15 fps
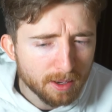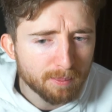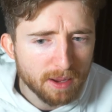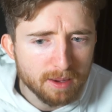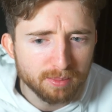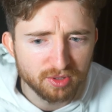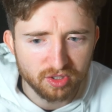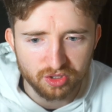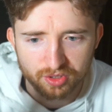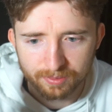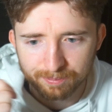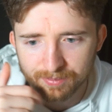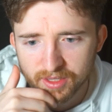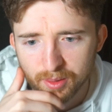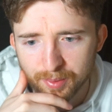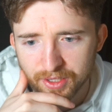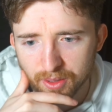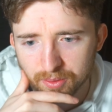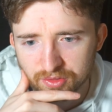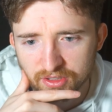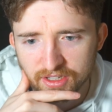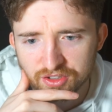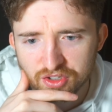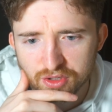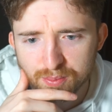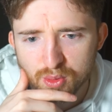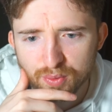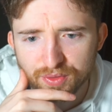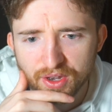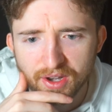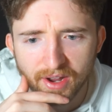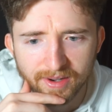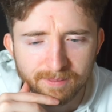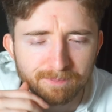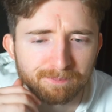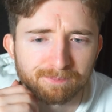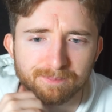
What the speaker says: a better position. Here we go. So let's just move the knight